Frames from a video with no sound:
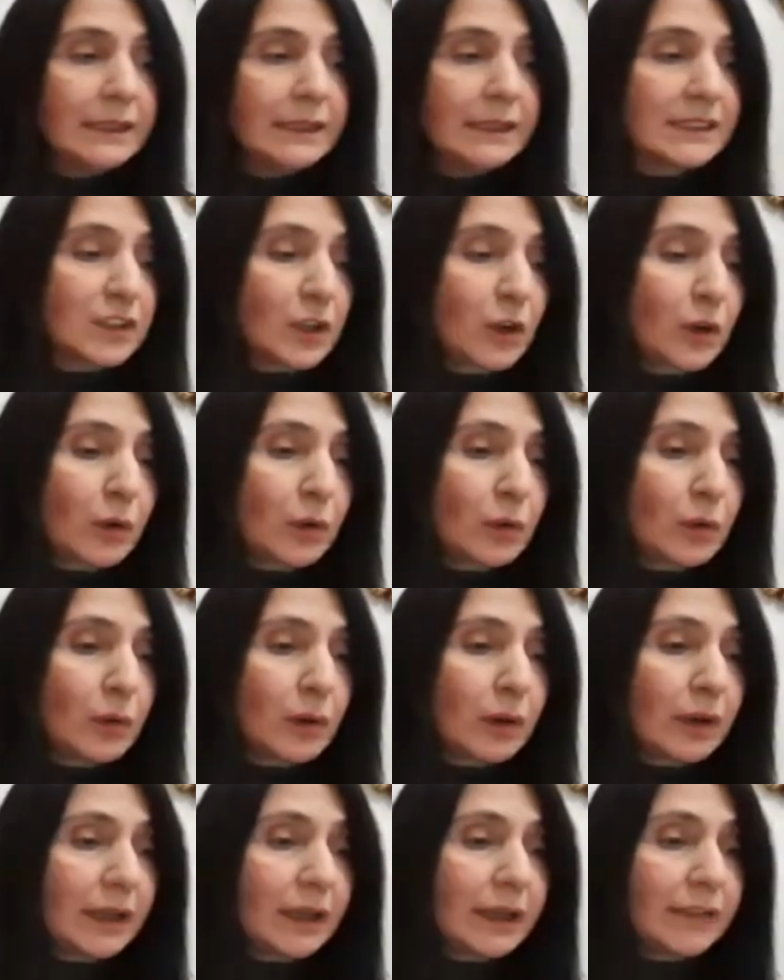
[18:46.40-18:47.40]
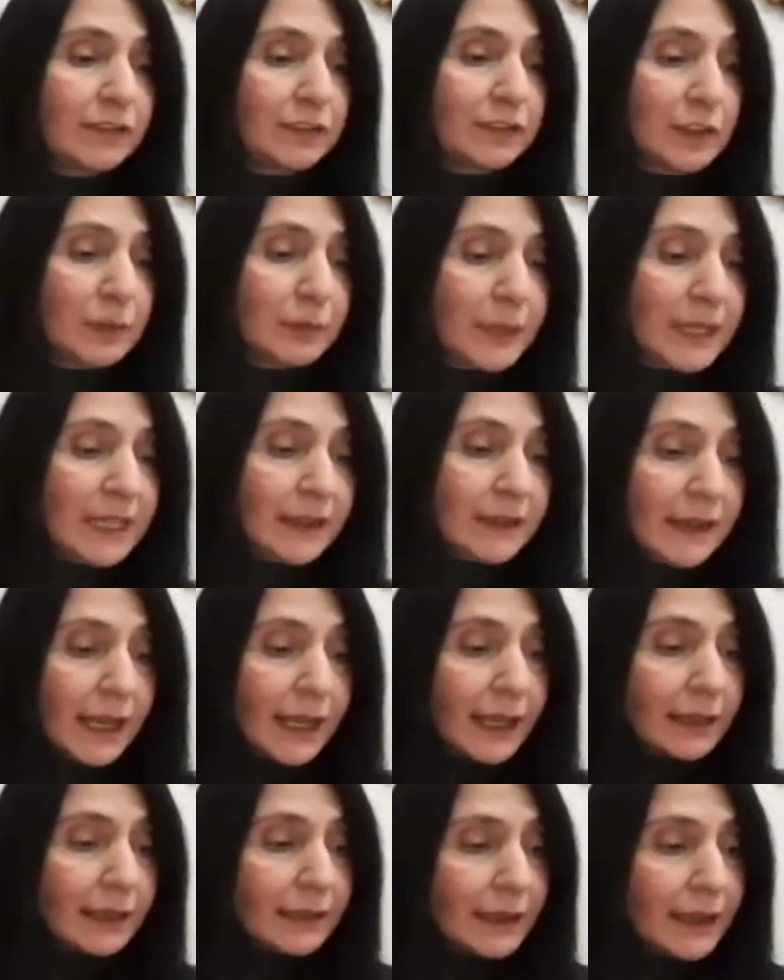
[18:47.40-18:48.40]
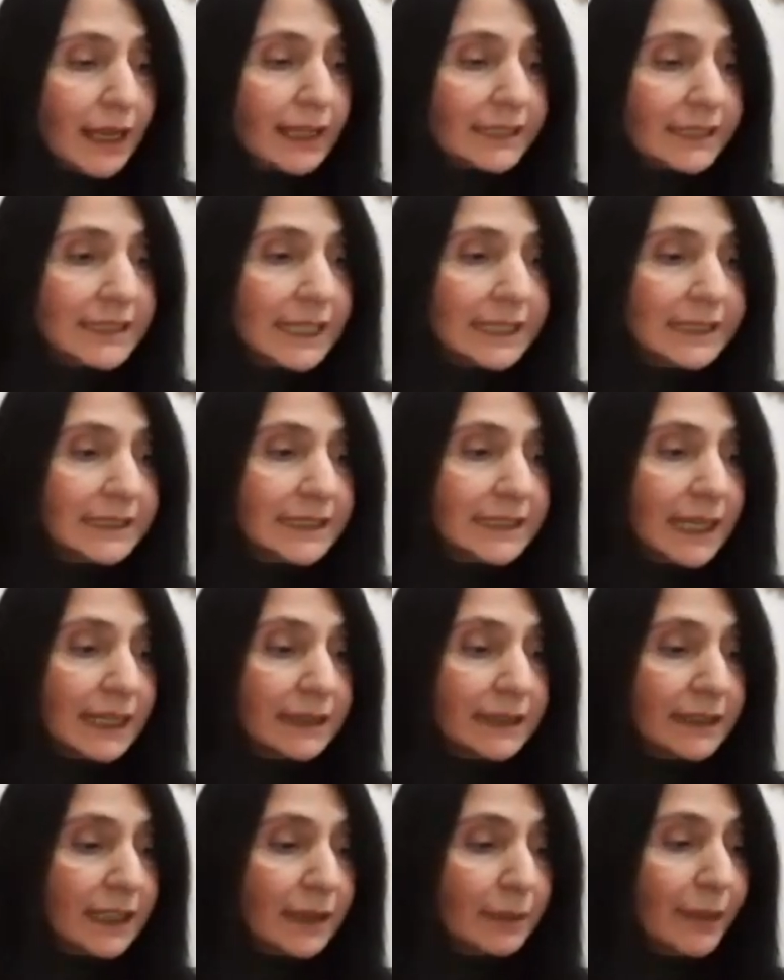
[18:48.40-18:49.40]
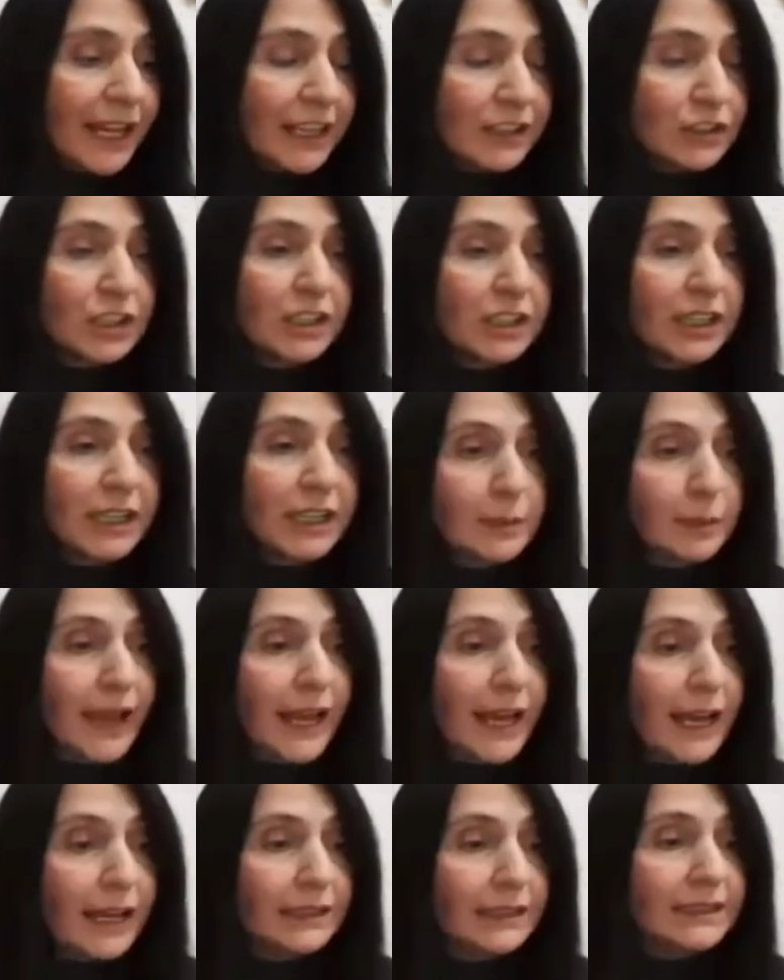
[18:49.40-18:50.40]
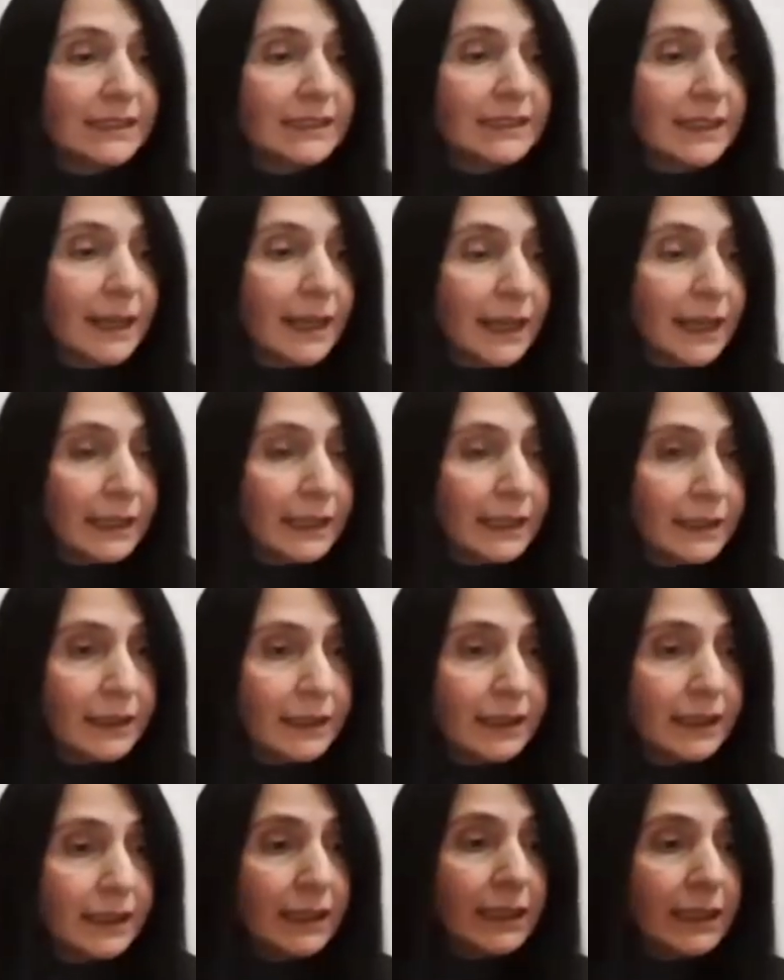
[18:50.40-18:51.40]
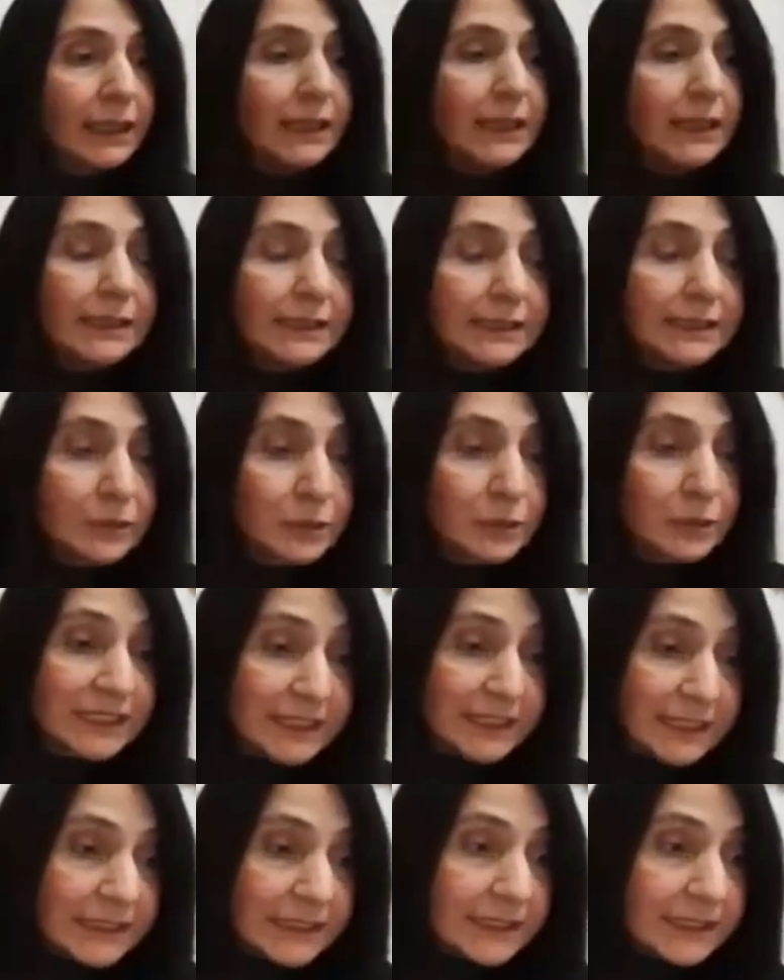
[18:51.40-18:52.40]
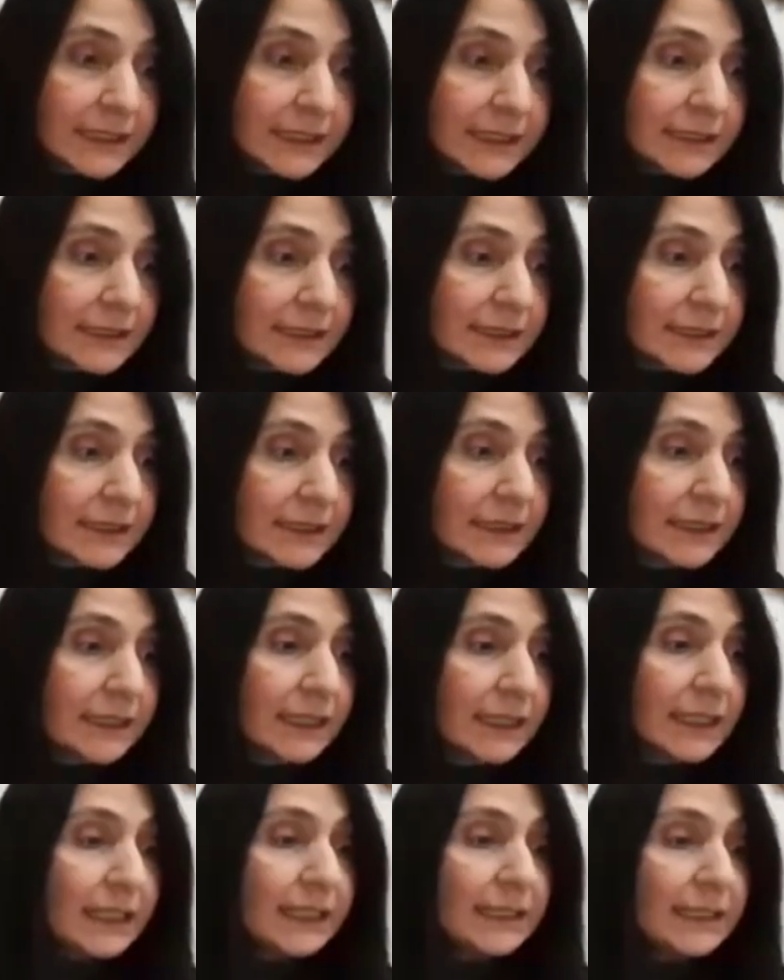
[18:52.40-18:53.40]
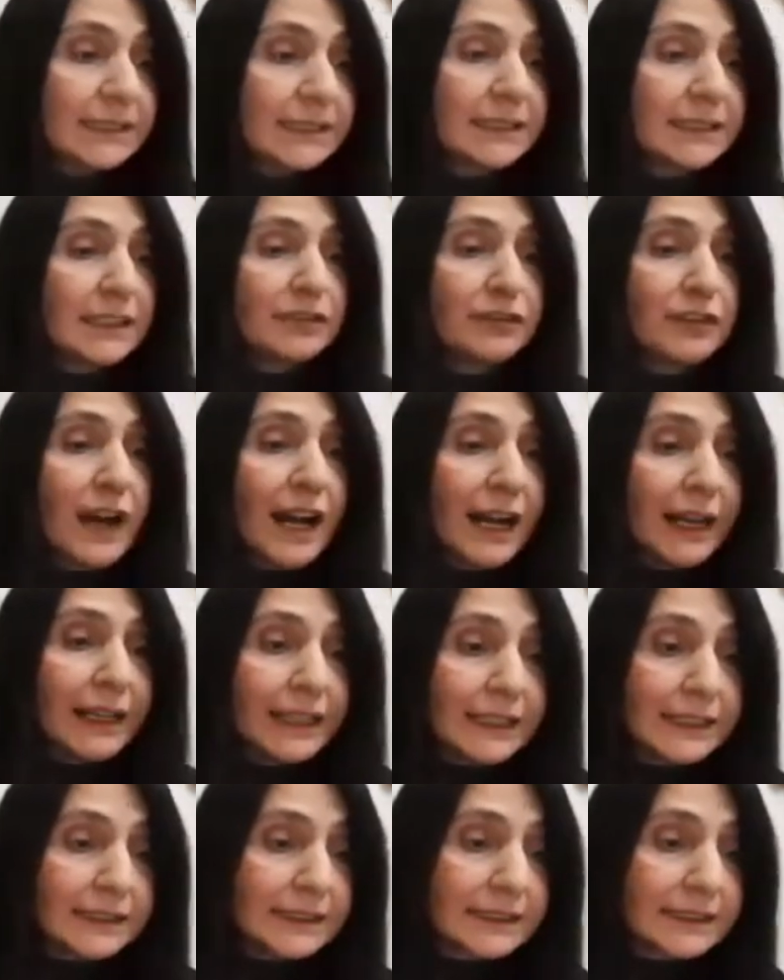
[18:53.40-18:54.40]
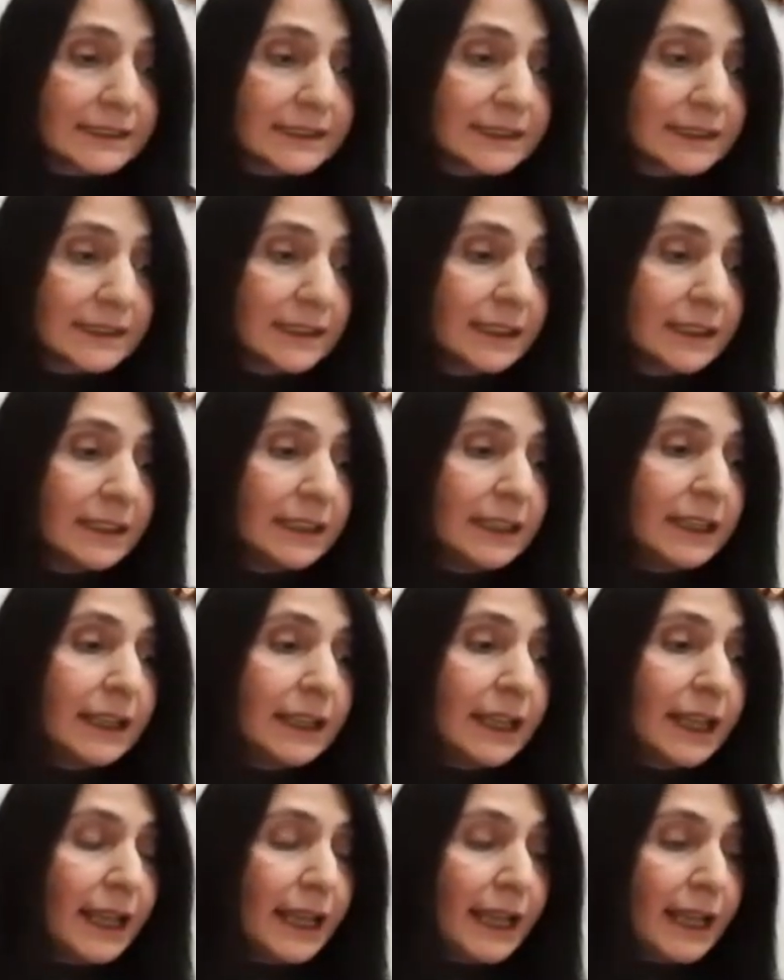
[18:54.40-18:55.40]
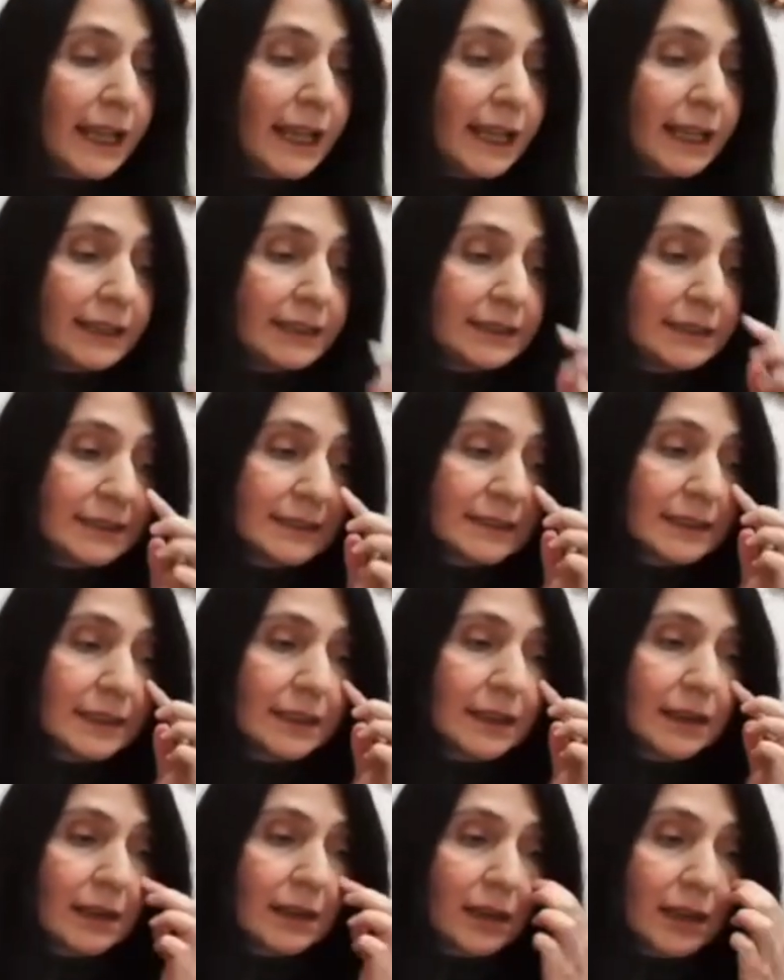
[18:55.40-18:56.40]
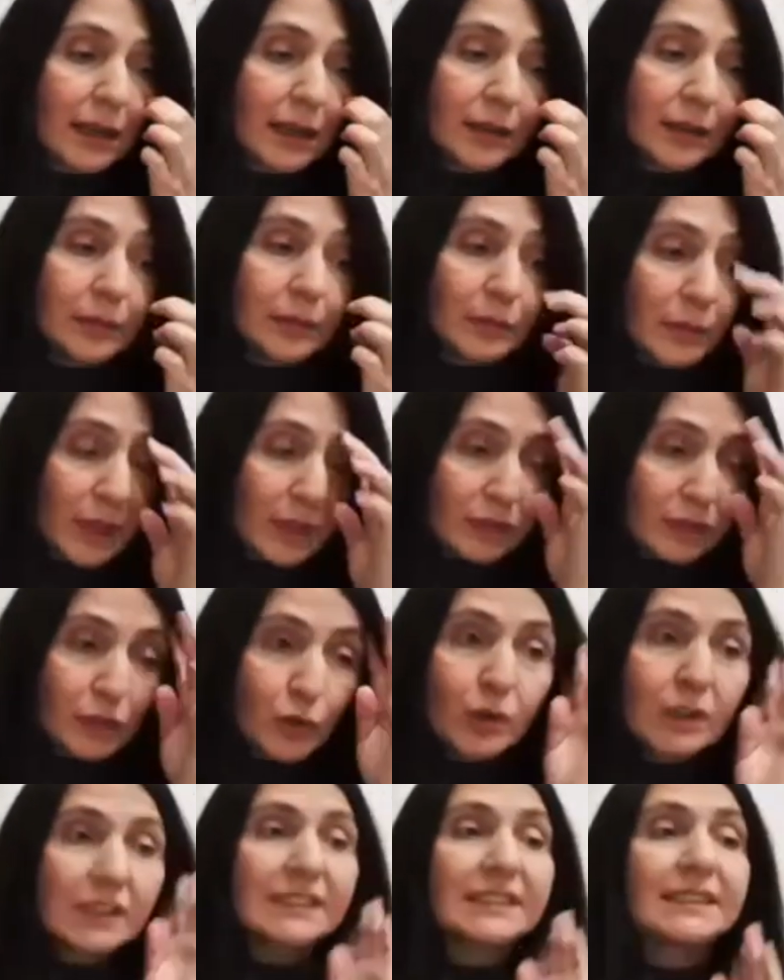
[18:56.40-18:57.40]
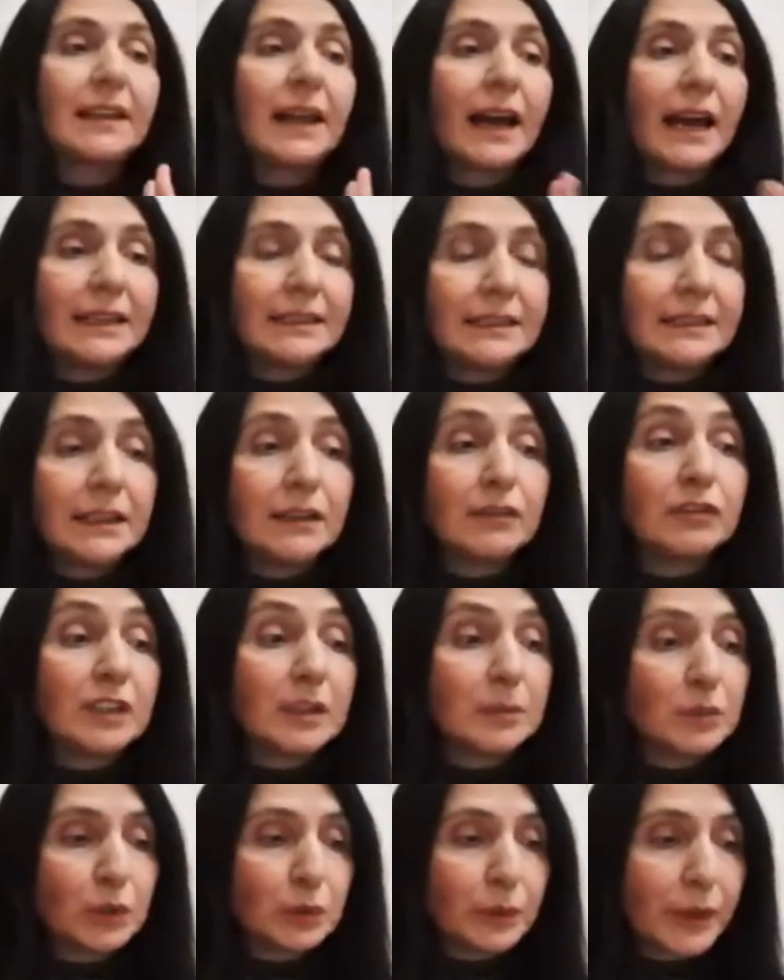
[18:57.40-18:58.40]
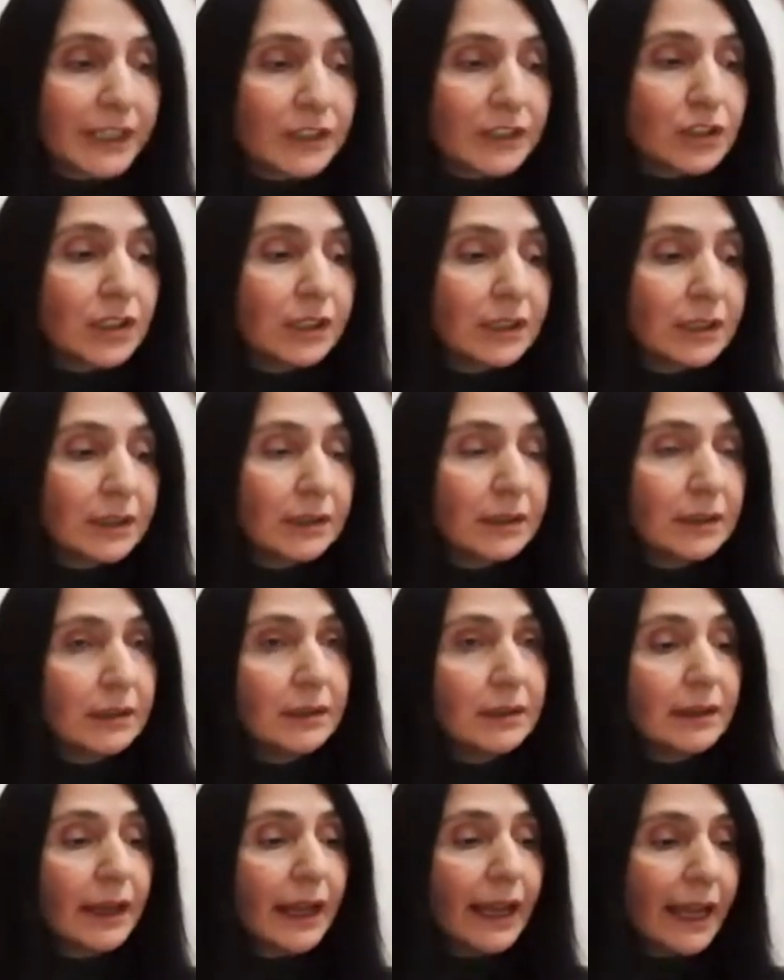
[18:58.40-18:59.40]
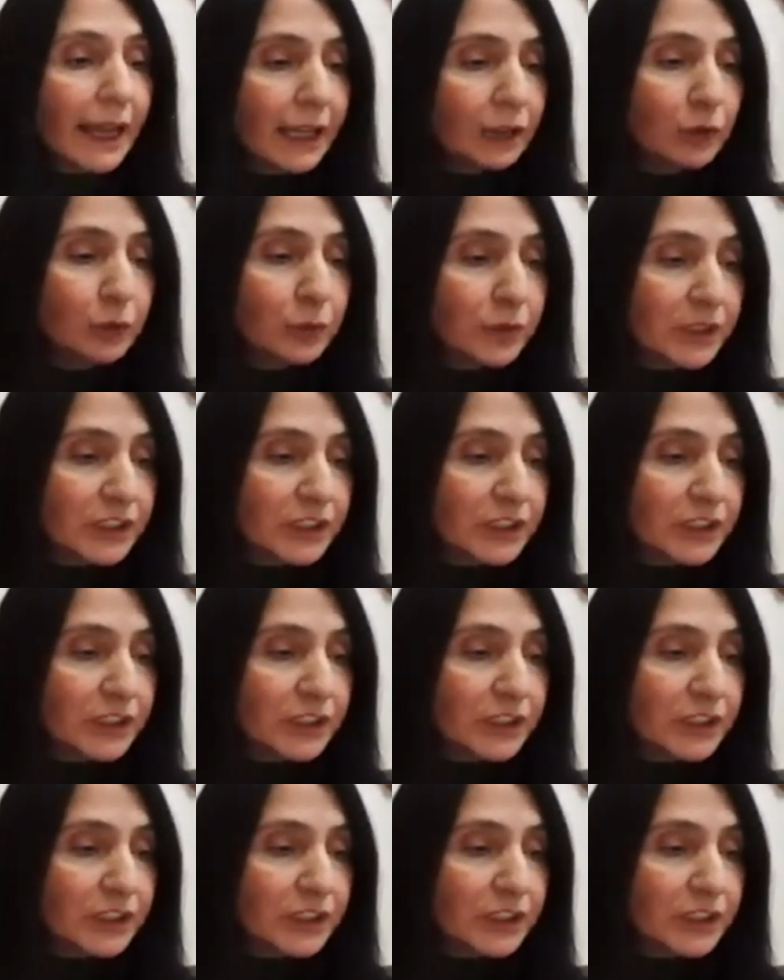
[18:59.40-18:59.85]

So for me then, as I said, imagining Palestine is resistance, is defiance, and of course, the idea of liberation and